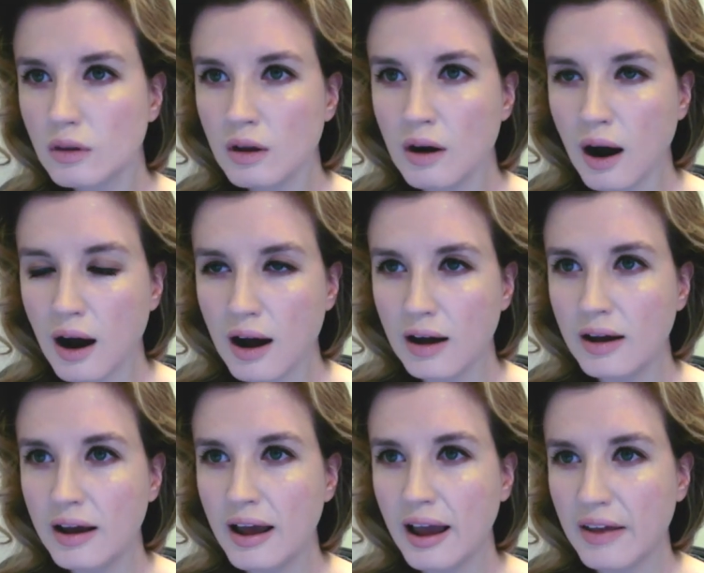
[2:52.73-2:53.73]

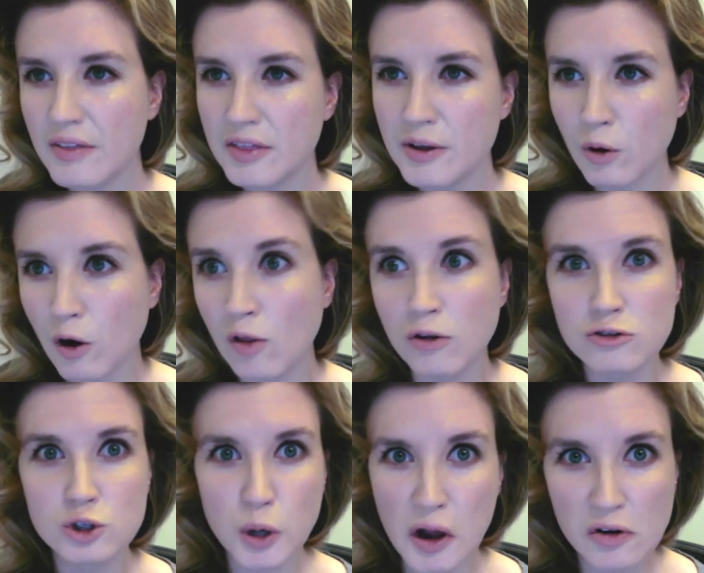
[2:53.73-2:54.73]
And then there were all those
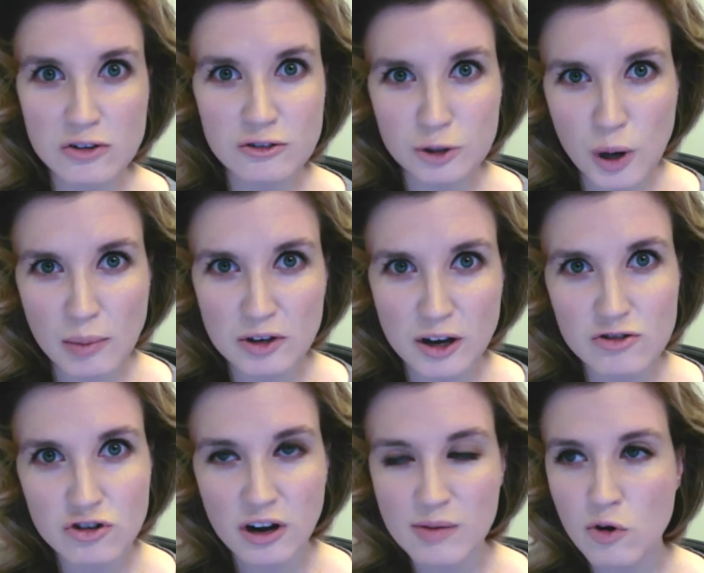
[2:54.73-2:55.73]
trailers that dropped
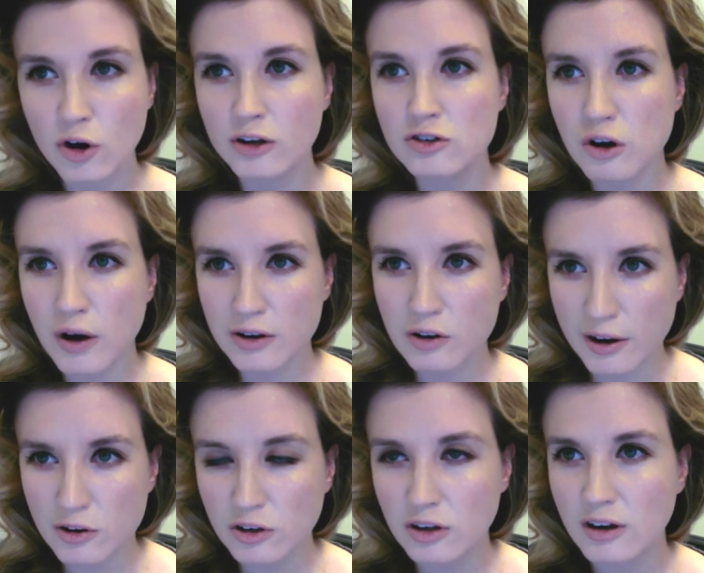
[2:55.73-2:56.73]
yesterday morning, so I
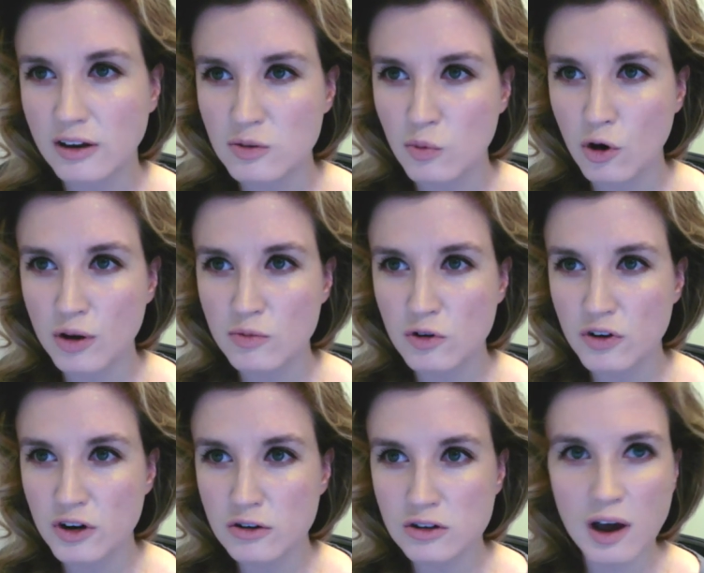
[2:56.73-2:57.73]
couldn't get to Morning Movie
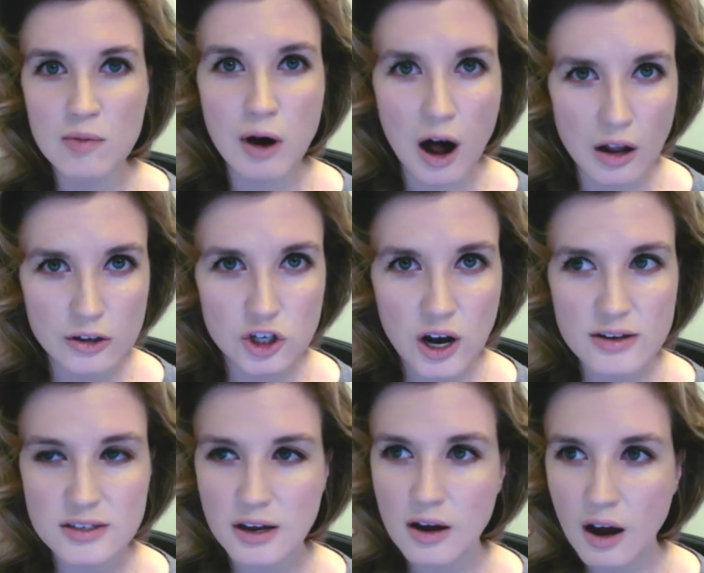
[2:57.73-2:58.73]
News. I
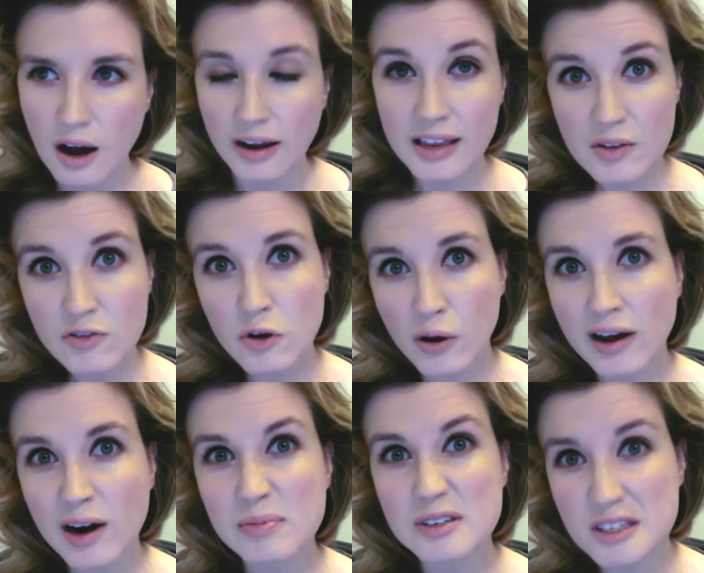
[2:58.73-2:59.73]
apologize. Even though I
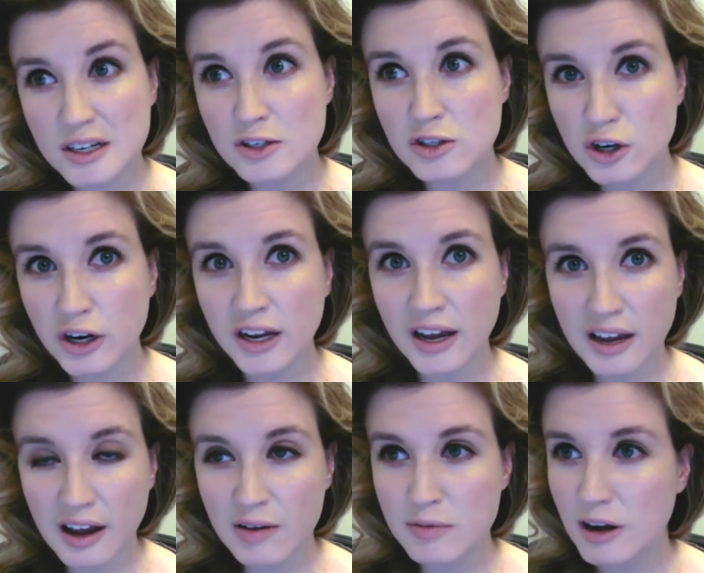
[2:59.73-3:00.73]
got up at 6:30
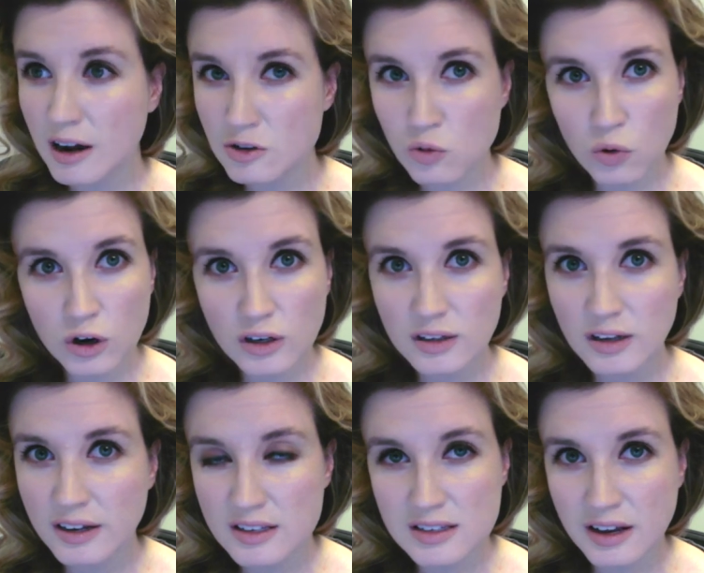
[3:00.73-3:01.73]
a.m. and got to work,
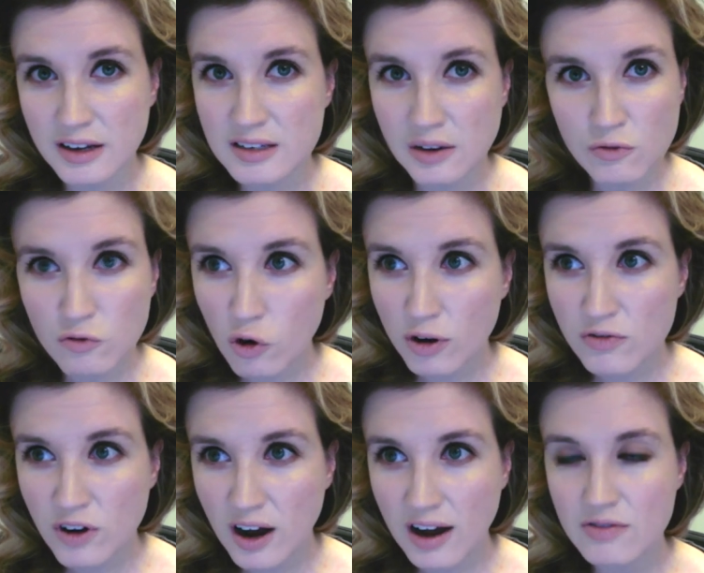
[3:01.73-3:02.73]
it's like
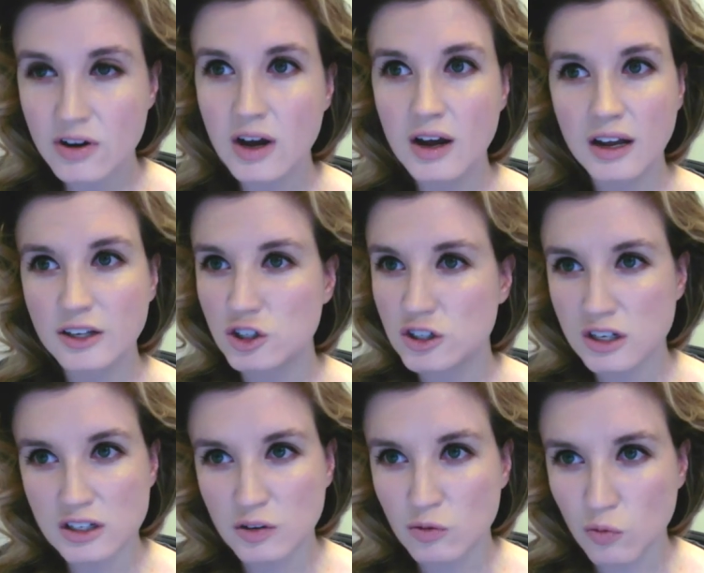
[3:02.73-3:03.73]
7:45,
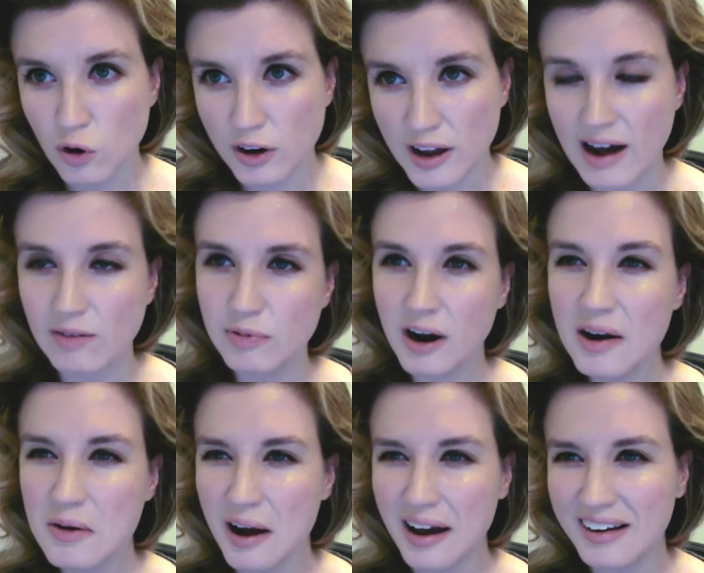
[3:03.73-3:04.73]
it didn't work out. But
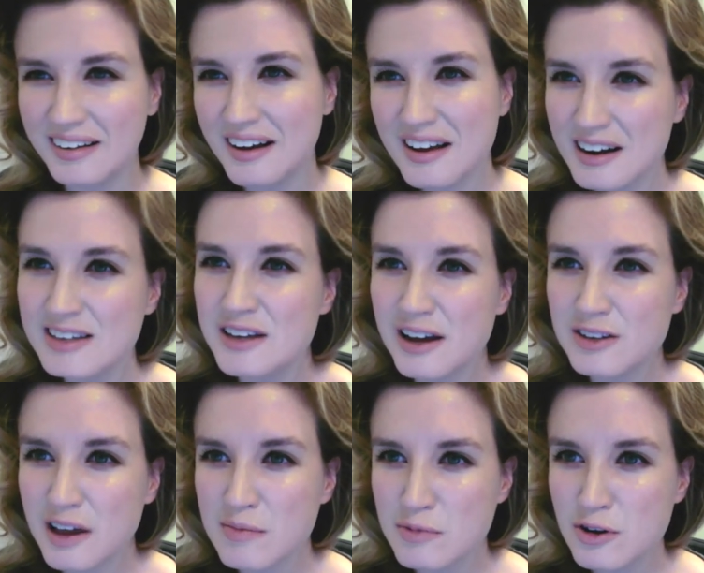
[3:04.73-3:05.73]
anyway, because they
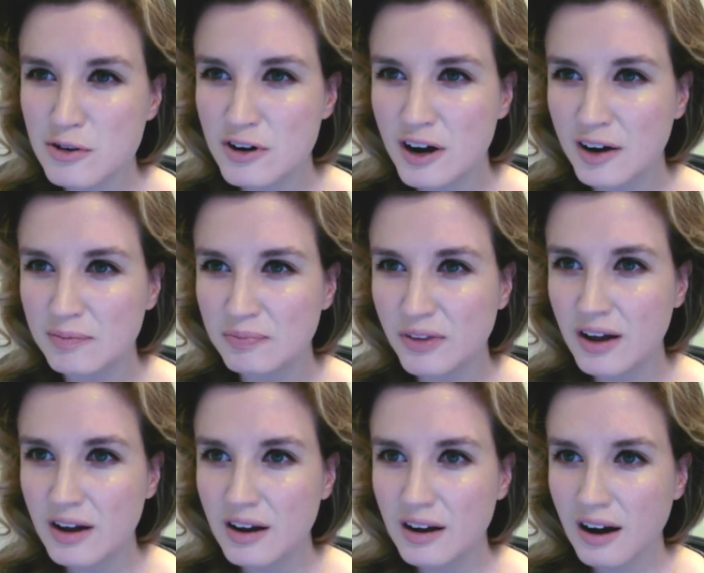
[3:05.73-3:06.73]
debuted
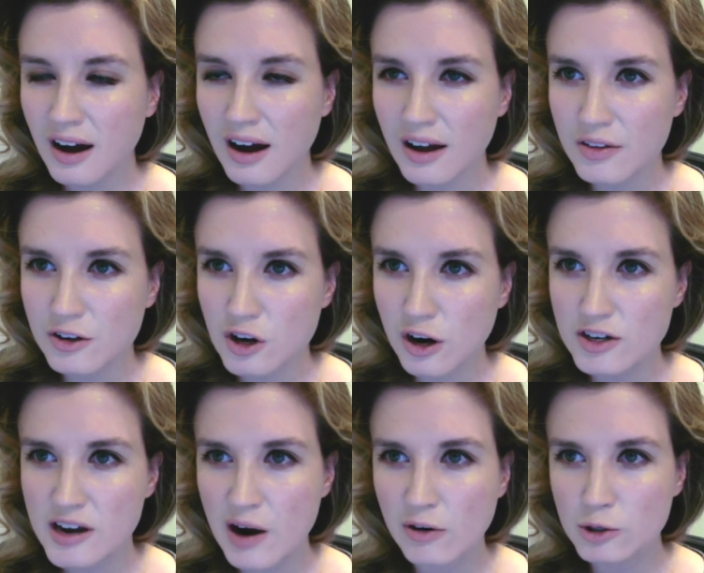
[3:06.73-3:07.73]
the Dark
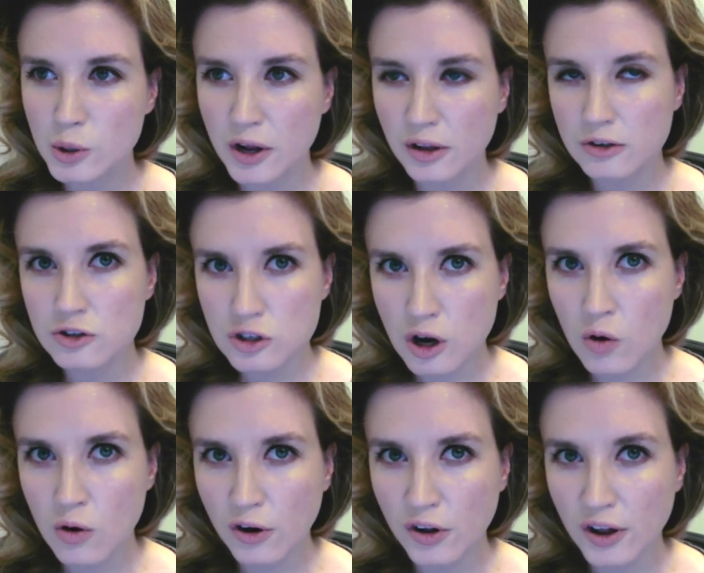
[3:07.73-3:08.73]
Tower trailer so
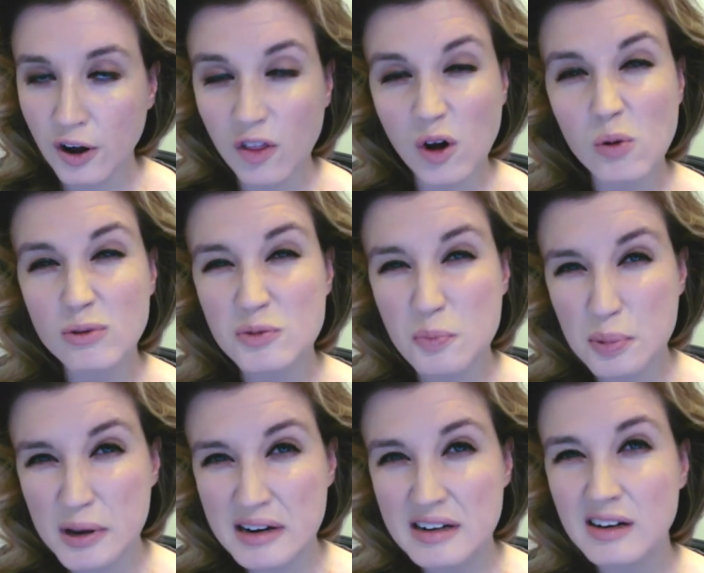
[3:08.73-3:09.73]
early, although it was
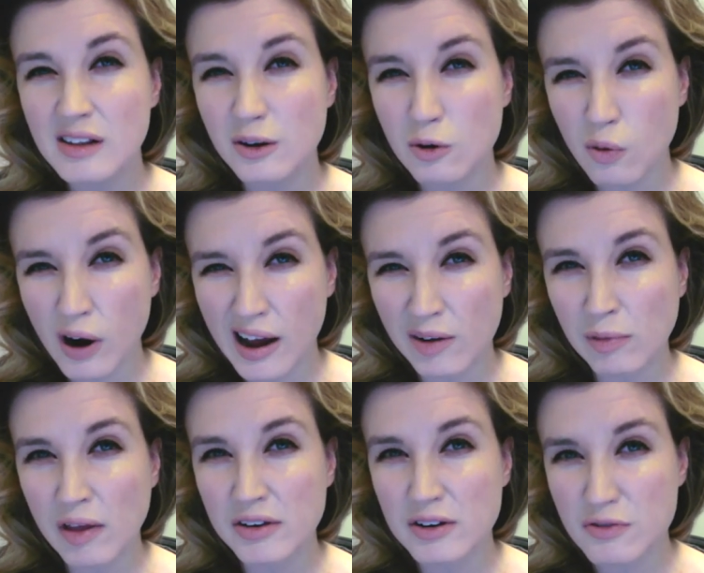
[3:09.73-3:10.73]
beaten into the ground by
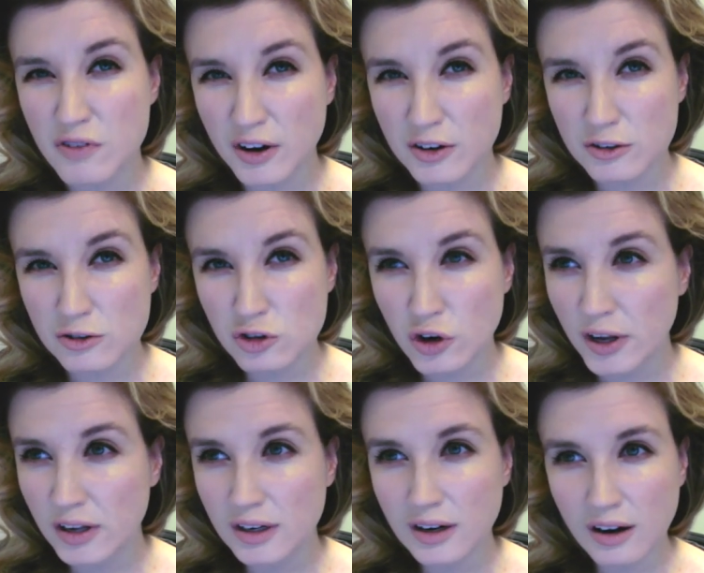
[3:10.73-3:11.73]
the Defenders
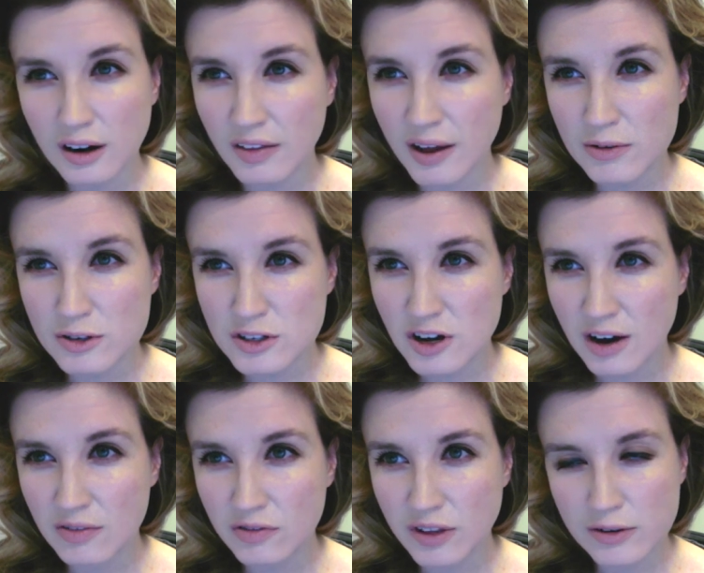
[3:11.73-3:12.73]
trailer. Oh, that was tough.